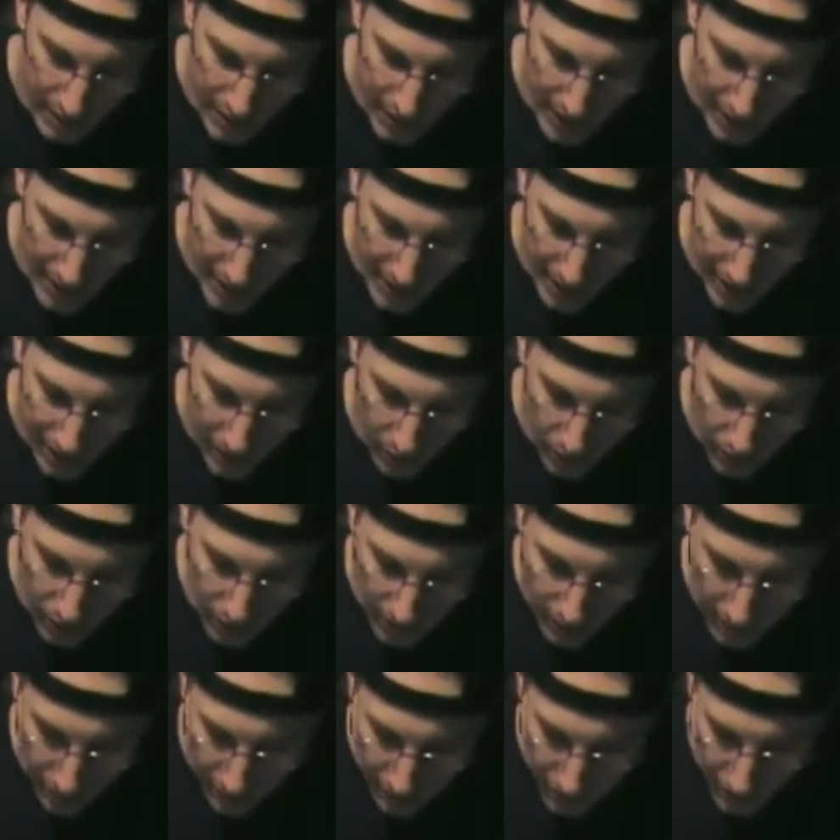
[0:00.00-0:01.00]
And I go
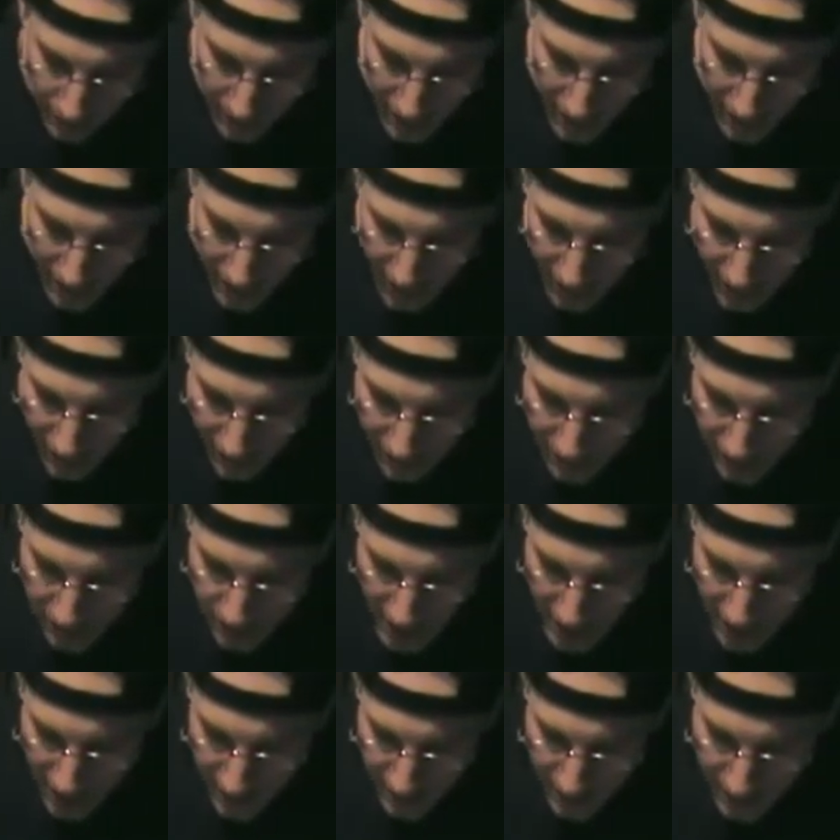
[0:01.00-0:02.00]
looking for my 9 of
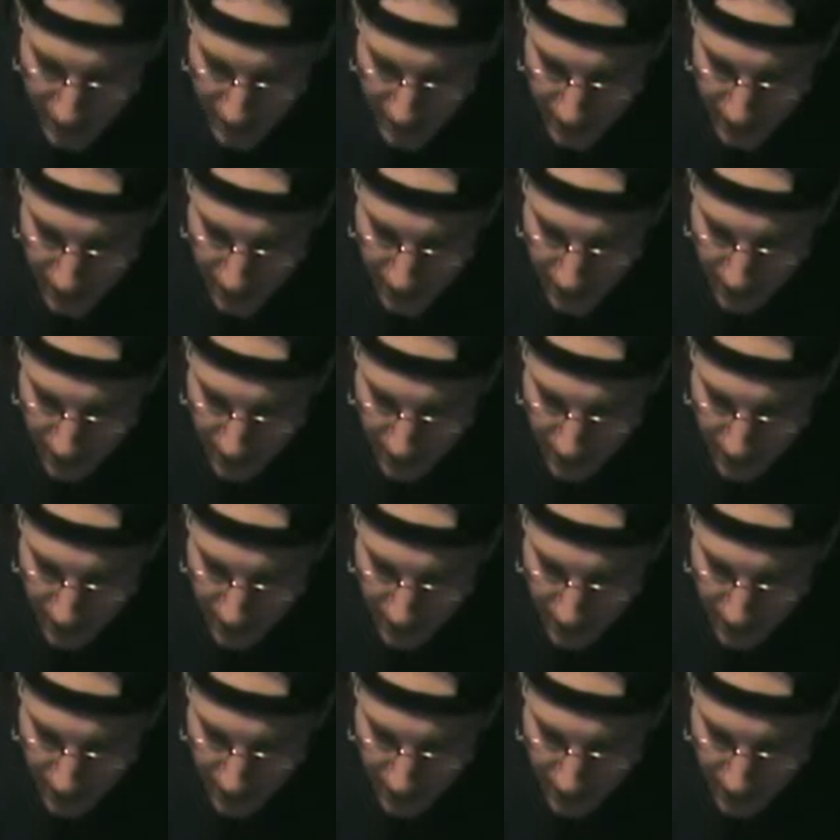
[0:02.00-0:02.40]
spades.